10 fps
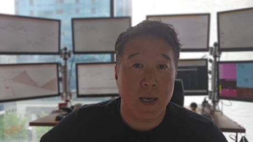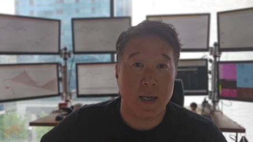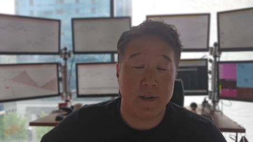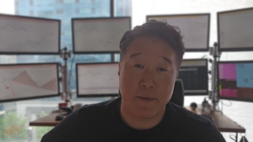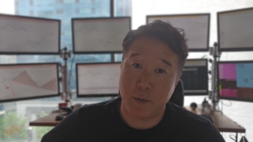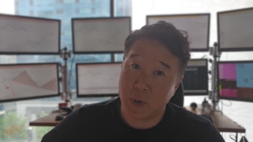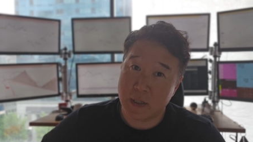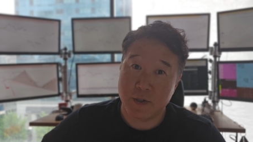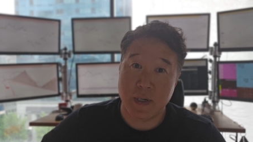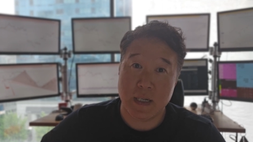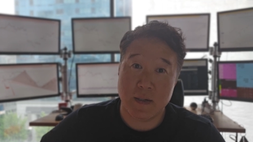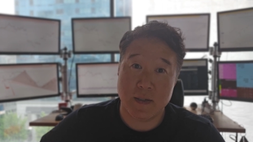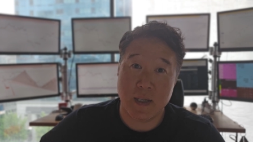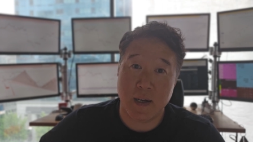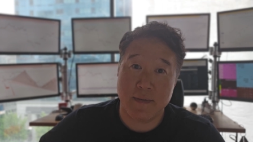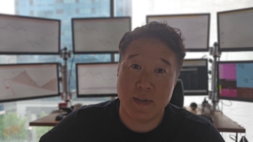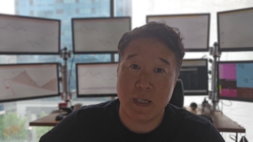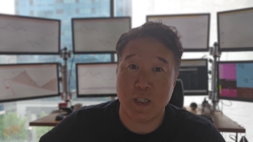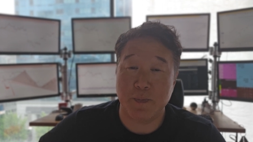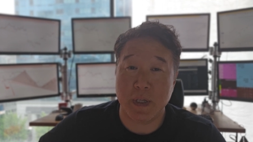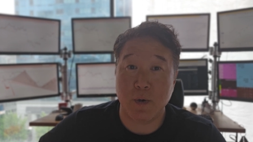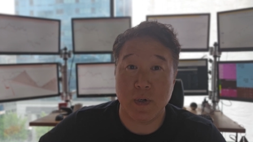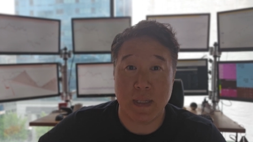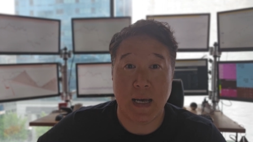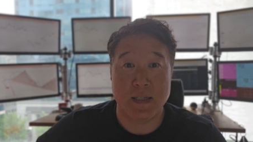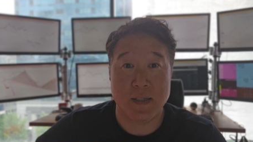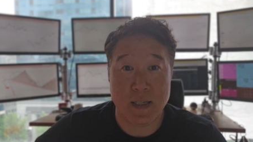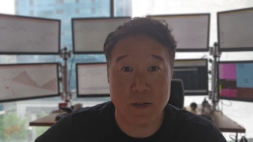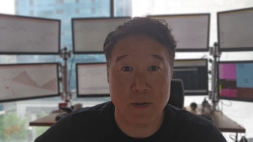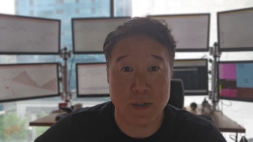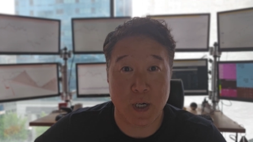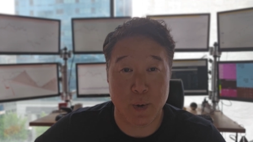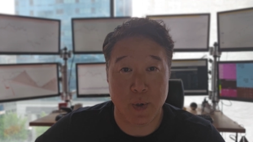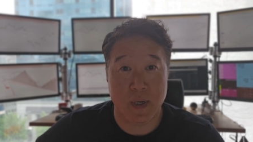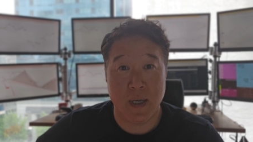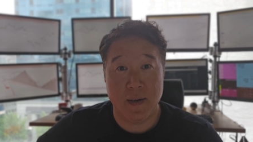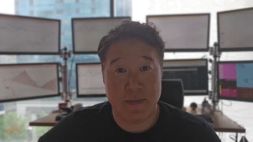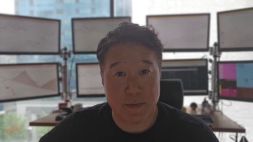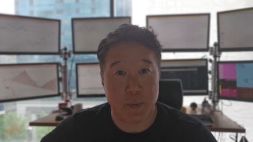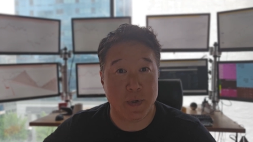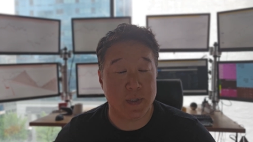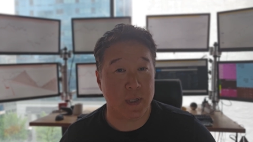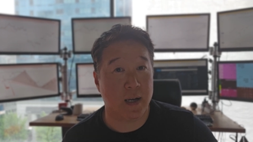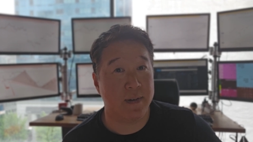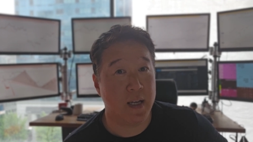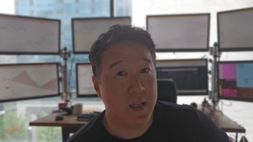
And if you want to trade it yourself, it's bitcoin-signals.org, 50% off.